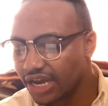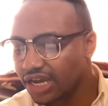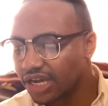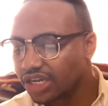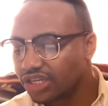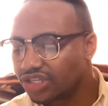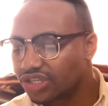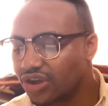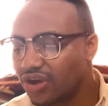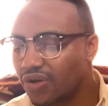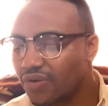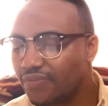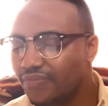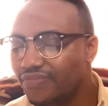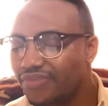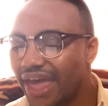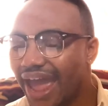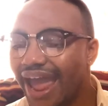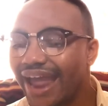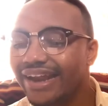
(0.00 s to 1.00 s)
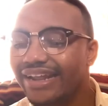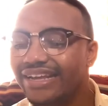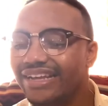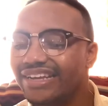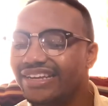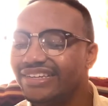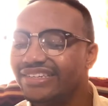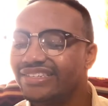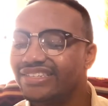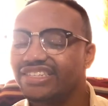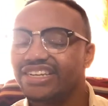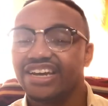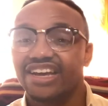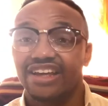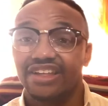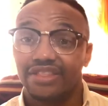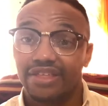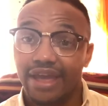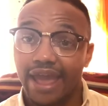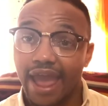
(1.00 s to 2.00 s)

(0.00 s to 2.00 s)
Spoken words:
So that is the